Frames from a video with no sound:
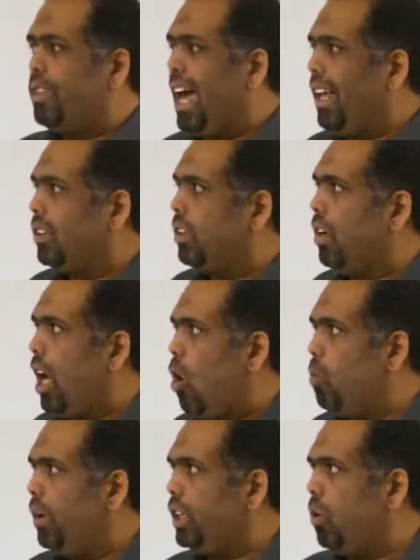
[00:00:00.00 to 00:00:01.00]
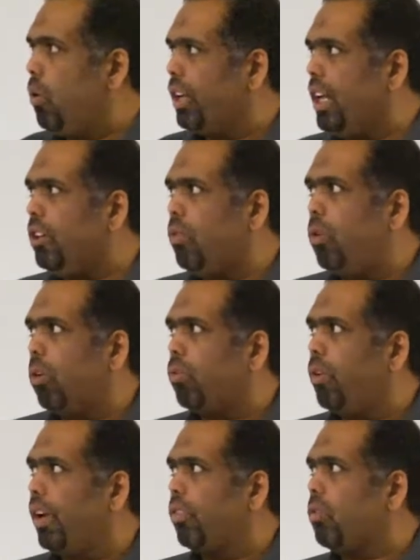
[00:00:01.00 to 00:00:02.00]
That how many organic
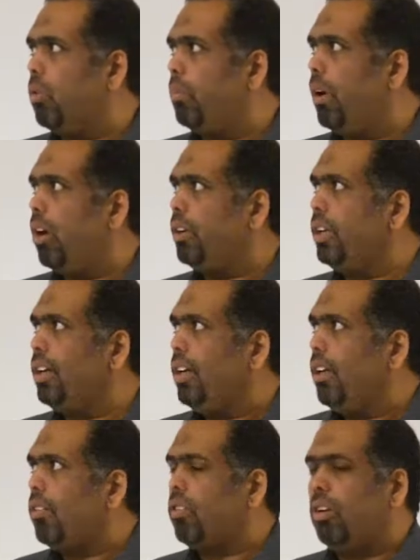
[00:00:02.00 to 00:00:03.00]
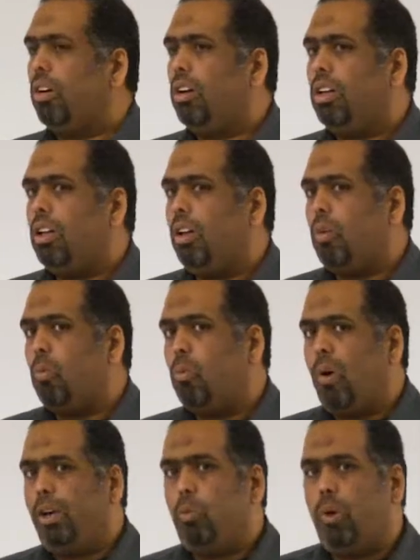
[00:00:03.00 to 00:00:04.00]
phosphorus compound. So
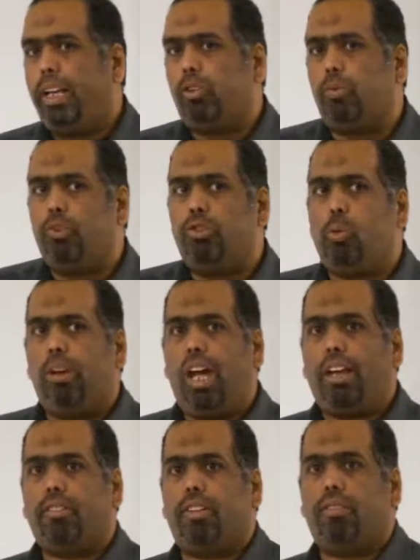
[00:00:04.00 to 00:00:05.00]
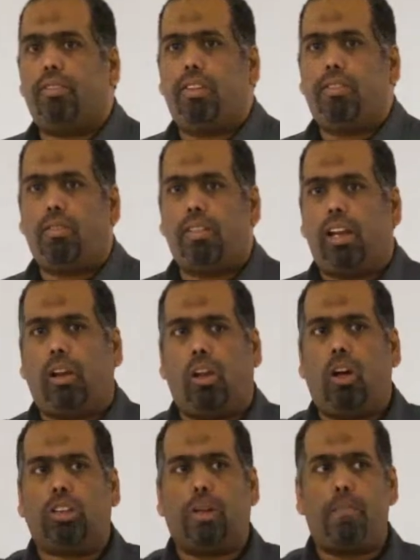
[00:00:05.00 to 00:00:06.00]
one way to visualize this is
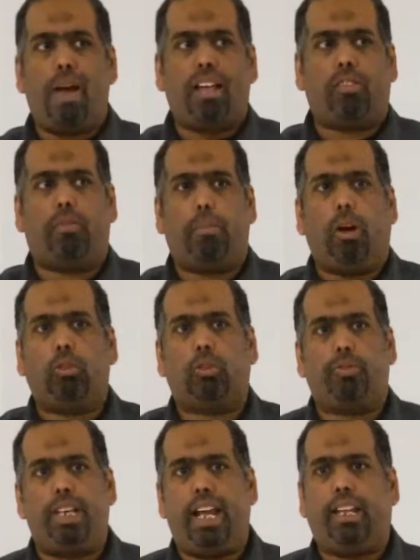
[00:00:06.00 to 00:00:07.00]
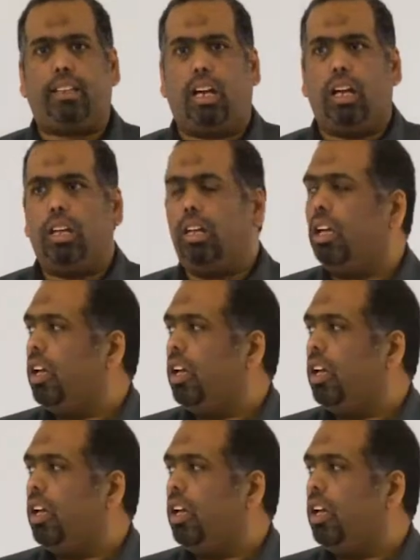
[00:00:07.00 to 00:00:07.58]
a massive amount of data.